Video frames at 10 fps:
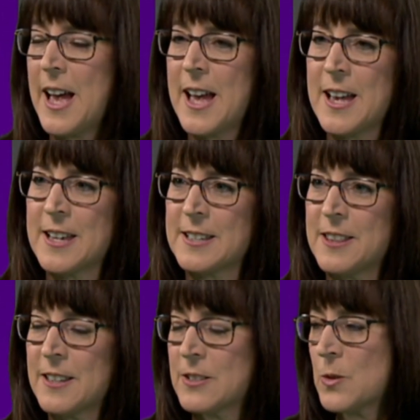And I
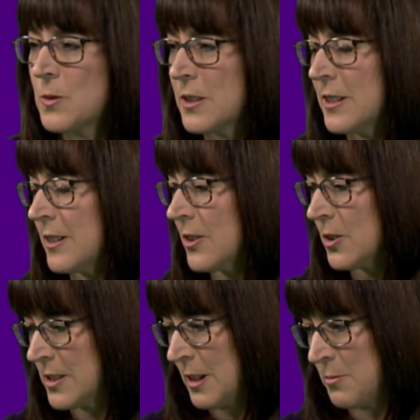think it's a really
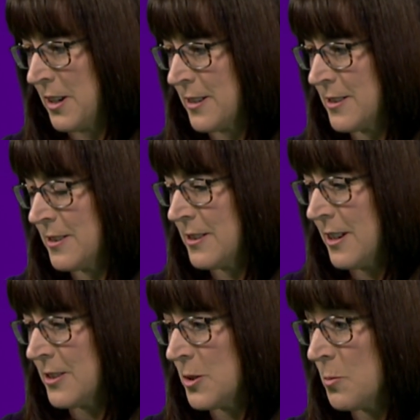good subject
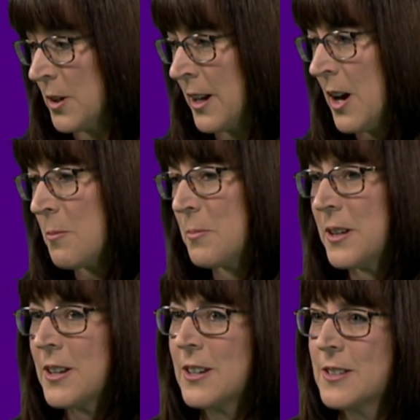to bring up,
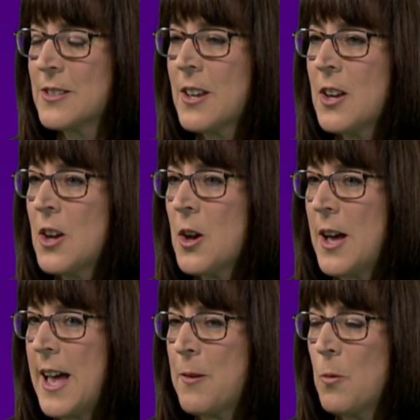because
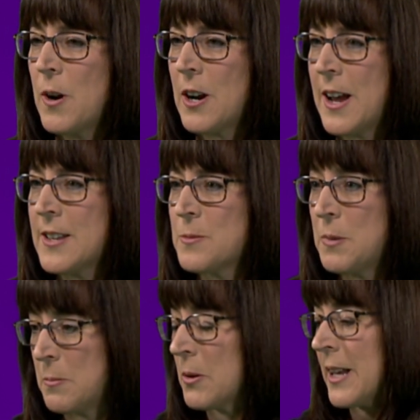whereas
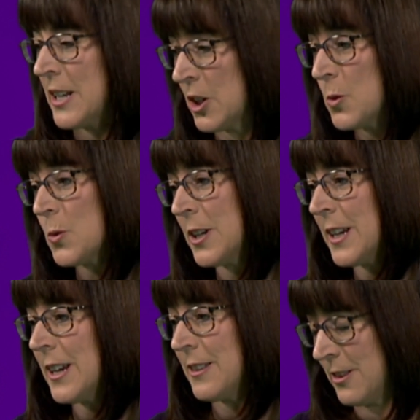people can
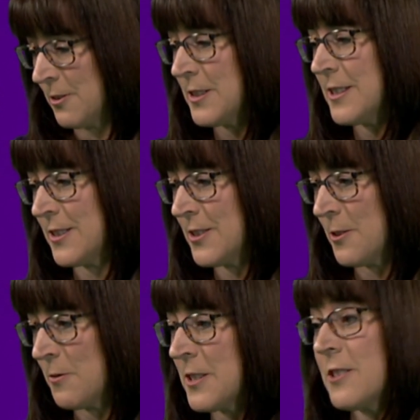agree that there is this
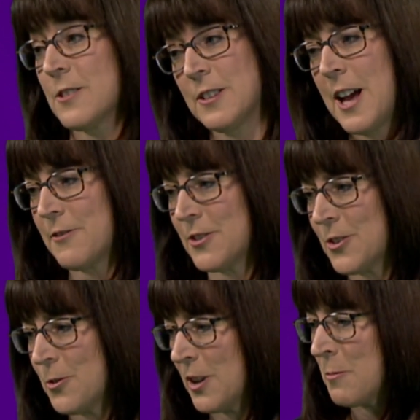difference, there's a lot of
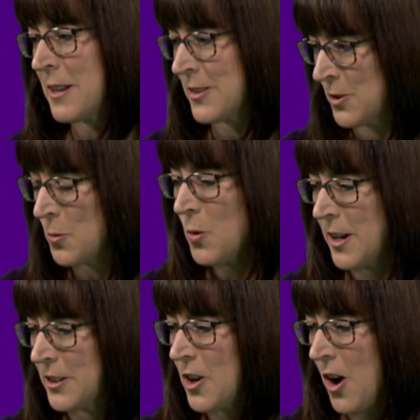disagreement as to
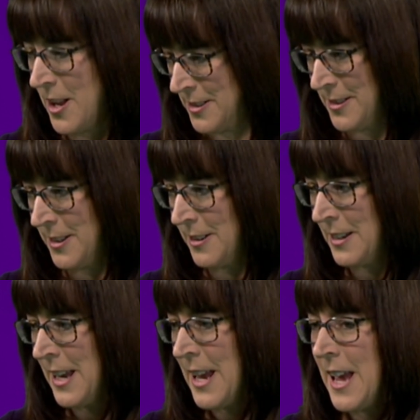what causes it.
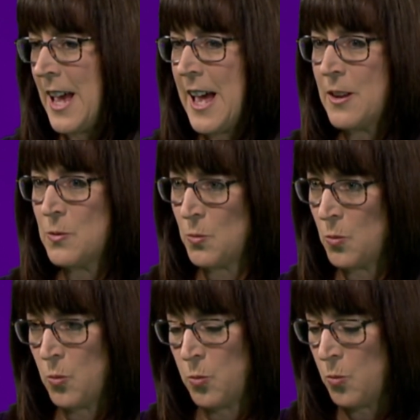
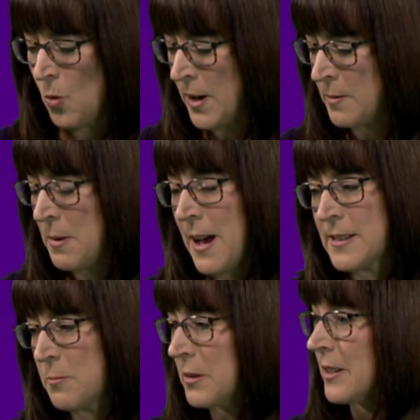And one
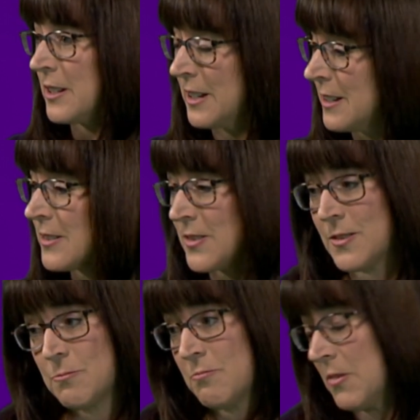possibility
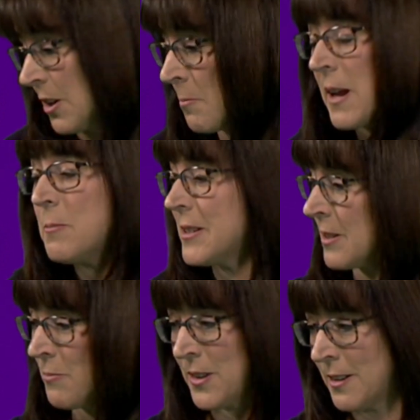is there may be
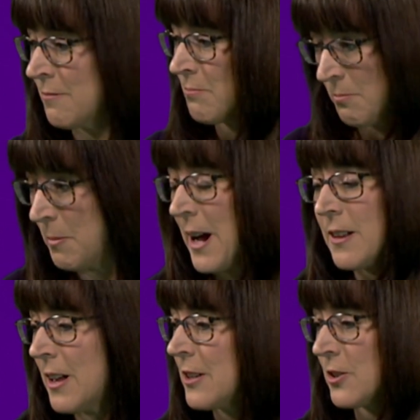something
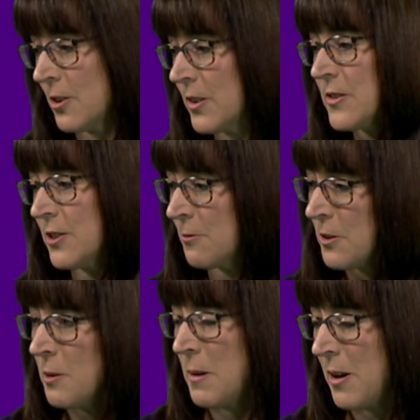biological that's
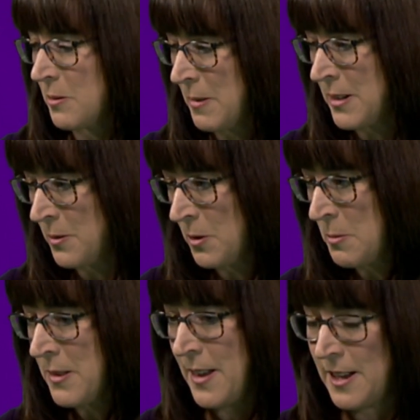different about men and
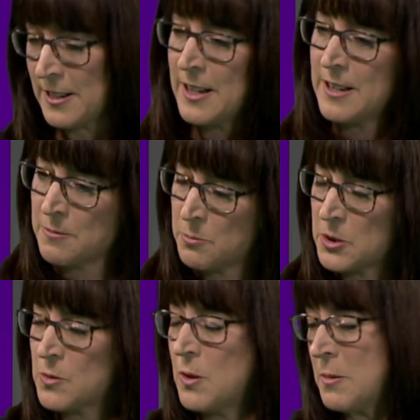women that
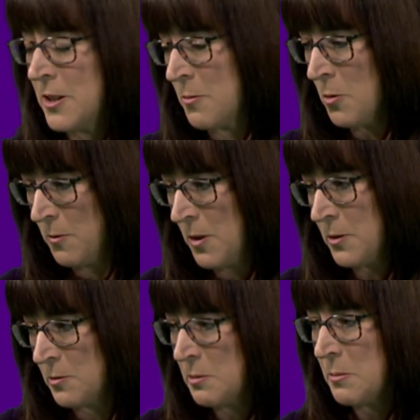puts women in a more
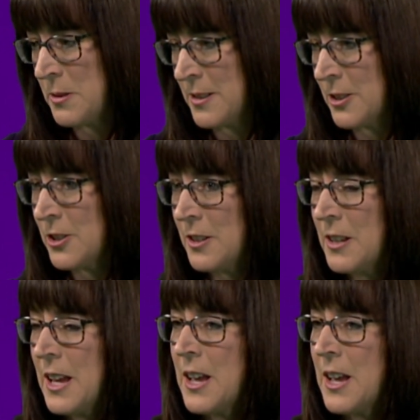vulnerable position.